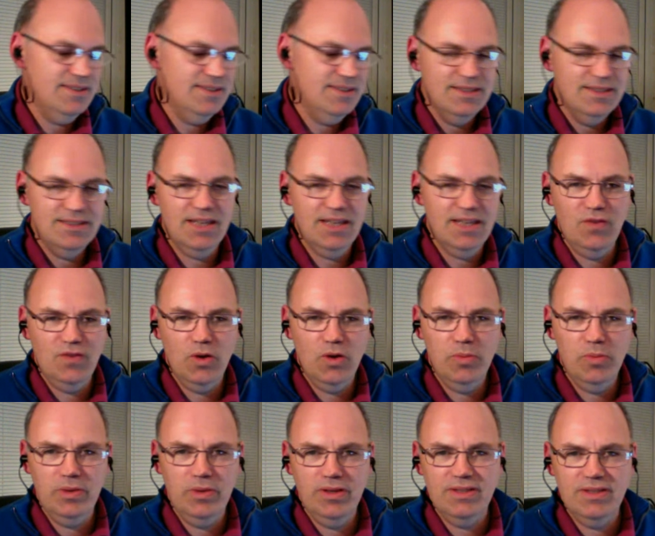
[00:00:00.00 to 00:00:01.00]
Dave
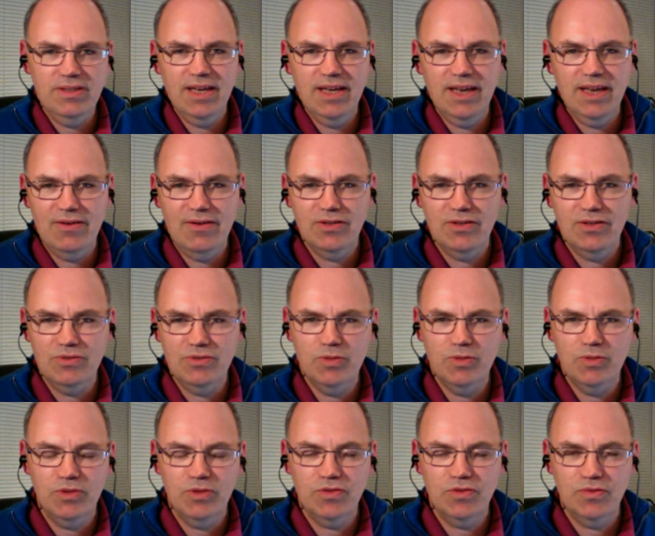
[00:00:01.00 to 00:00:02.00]
Hobby and Zacharias are
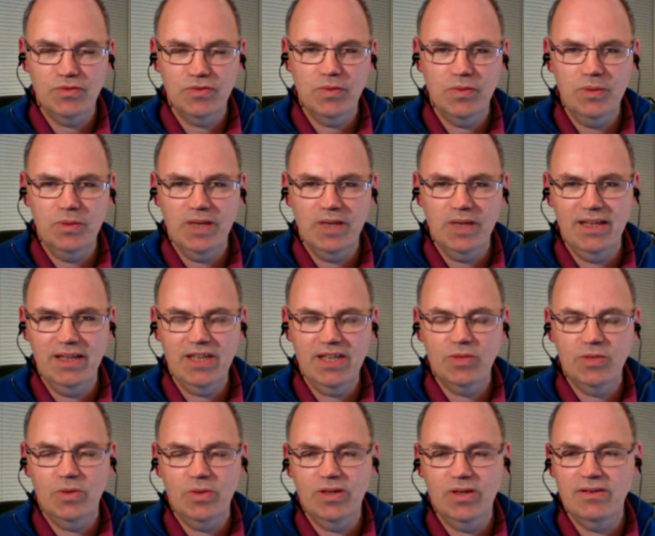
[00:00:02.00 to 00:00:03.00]
responsible for me getting the
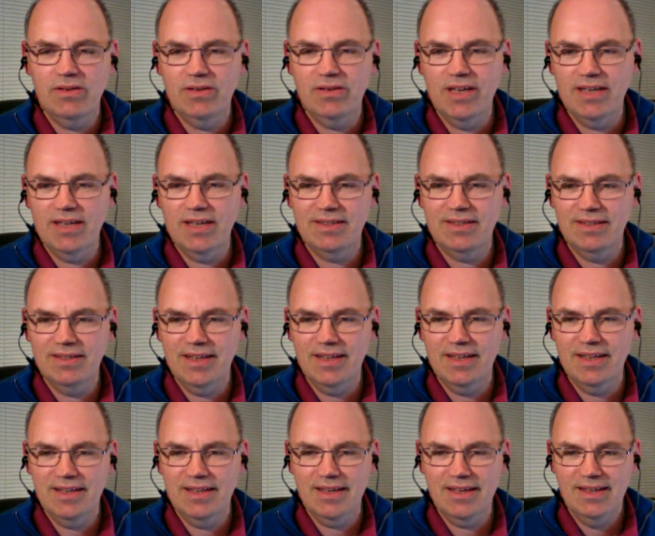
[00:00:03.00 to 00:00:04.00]
X100S and
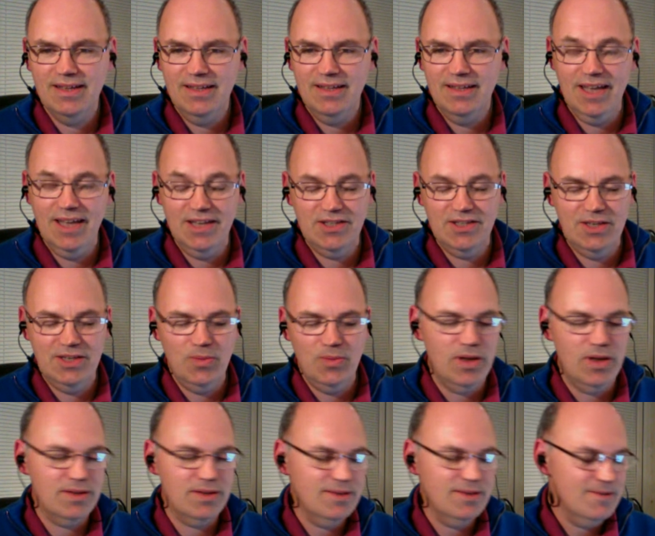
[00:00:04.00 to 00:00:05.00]
the uh, the
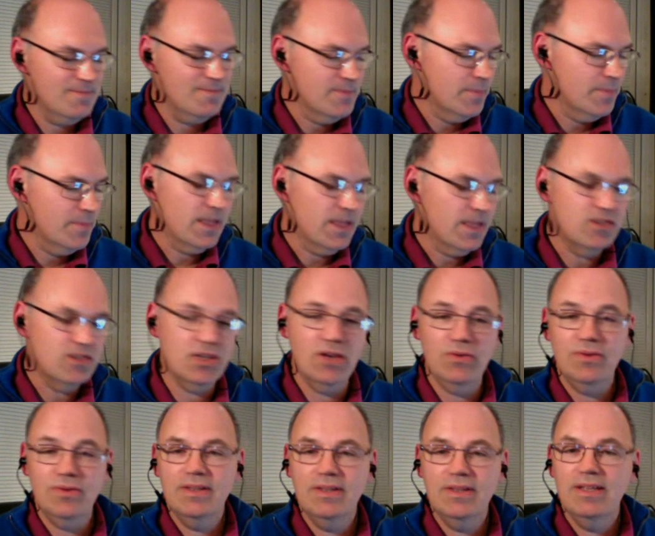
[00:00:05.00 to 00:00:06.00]
XE1.
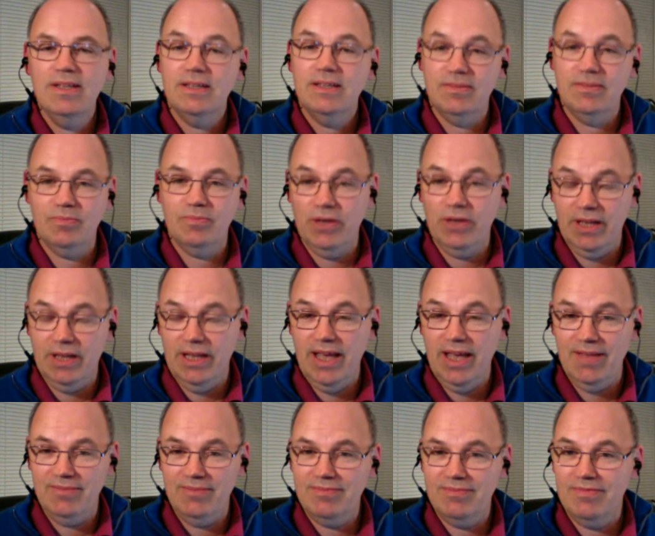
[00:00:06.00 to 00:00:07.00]
So bringing
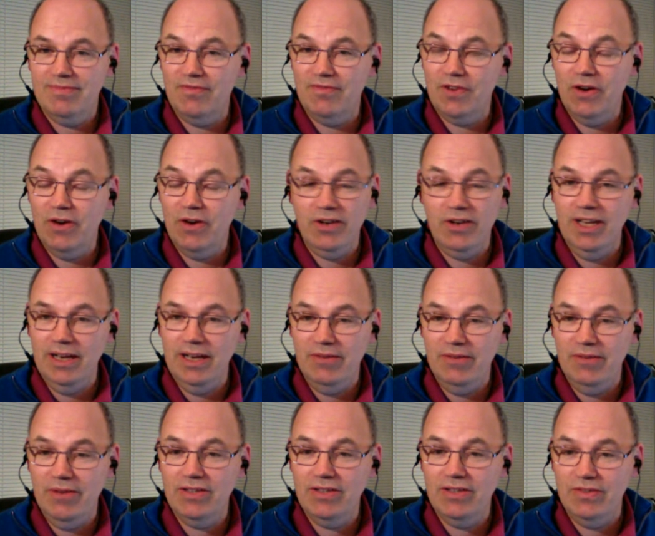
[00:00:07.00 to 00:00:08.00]
that very neatly
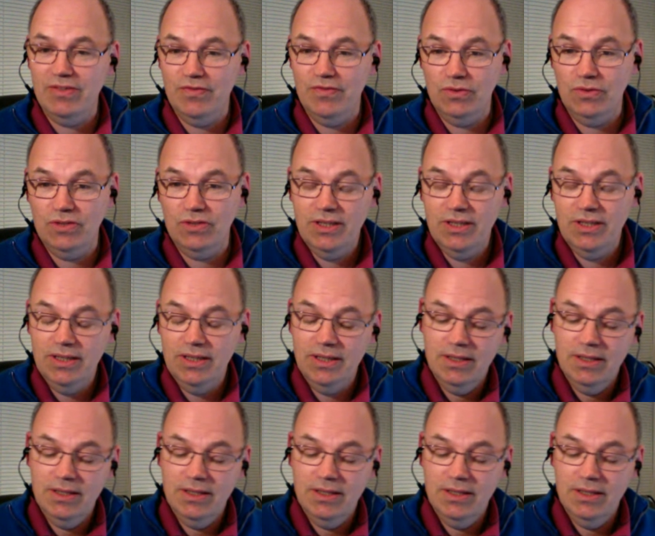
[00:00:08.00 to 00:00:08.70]
round to Fuji.